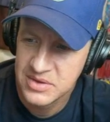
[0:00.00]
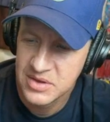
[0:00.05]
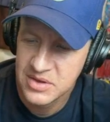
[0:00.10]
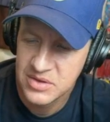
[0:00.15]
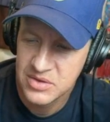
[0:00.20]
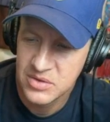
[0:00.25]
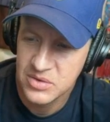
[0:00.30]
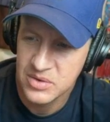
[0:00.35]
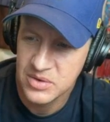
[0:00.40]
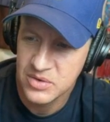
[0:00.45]

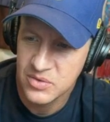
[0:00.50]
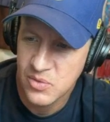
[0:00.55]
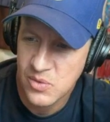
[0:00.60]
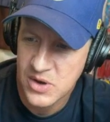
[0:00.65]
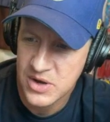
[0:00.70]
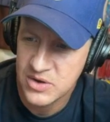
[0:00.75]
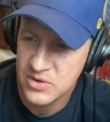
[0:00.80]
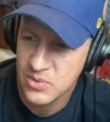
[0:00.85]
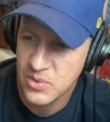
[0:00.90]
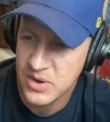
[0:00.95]
doing
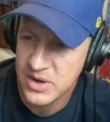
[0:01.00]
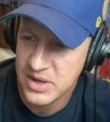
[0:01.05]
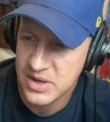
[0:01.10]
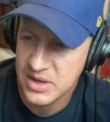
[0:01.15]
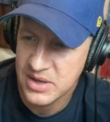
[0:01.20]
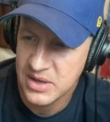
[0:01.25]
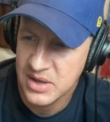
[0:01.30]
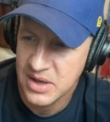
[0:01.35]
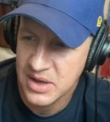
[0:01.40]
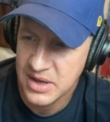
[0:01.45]

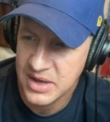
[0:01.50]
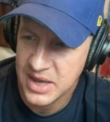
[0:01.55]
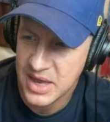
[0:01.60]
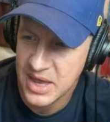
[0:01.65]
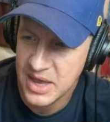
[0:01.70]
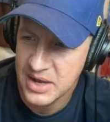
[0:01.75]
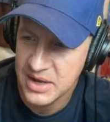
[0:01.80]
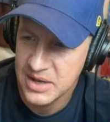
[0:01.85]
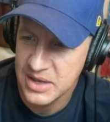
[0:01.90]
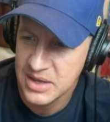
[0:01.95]
2020
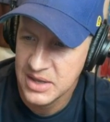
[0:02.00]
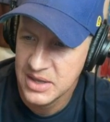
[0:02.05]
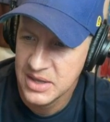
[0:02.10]
again.